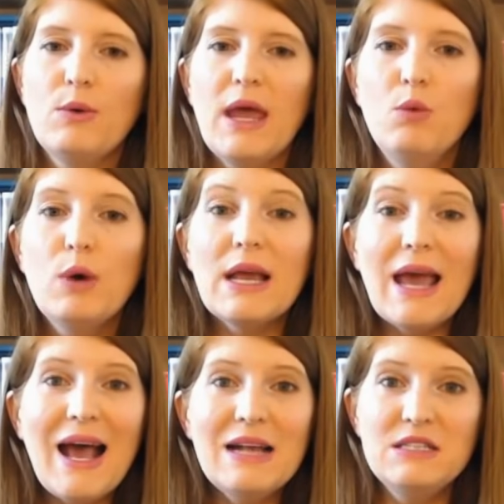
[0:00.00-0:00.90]
okay, what
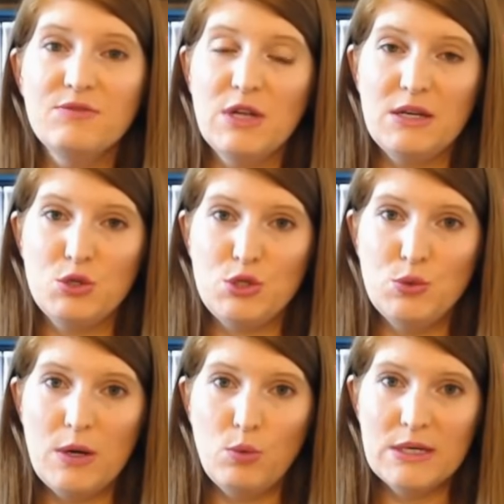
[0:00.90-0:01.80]
kinds of lectures
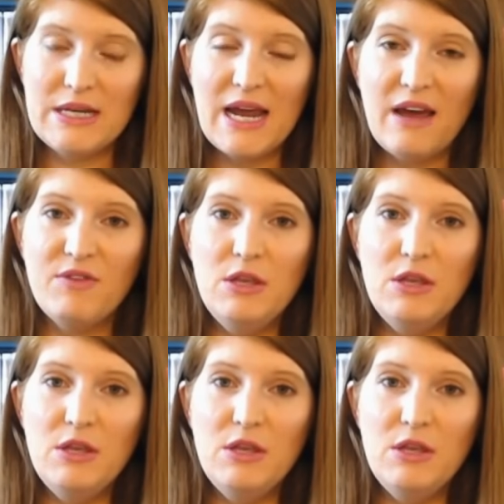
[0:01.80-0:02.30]
do I want to have?